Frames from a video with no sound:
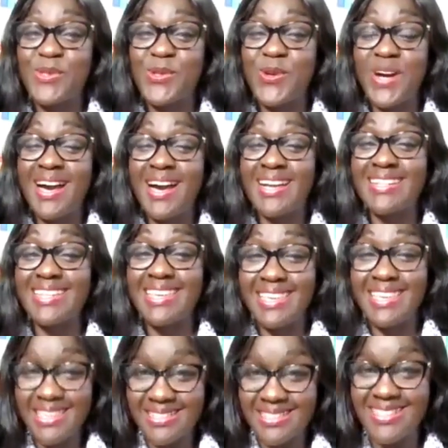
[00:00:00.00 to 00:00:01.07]
put your card
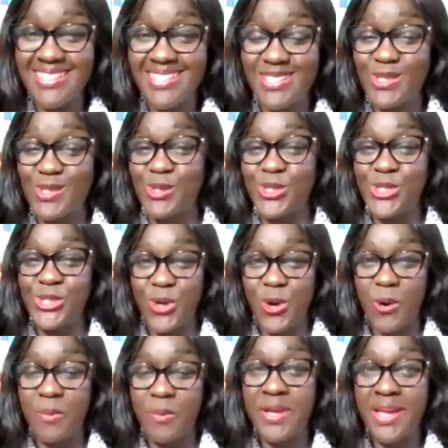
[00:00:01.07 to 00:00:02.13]
in to
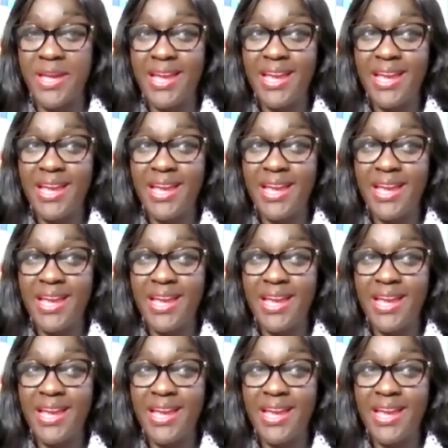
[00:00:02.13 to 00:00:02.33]
shop,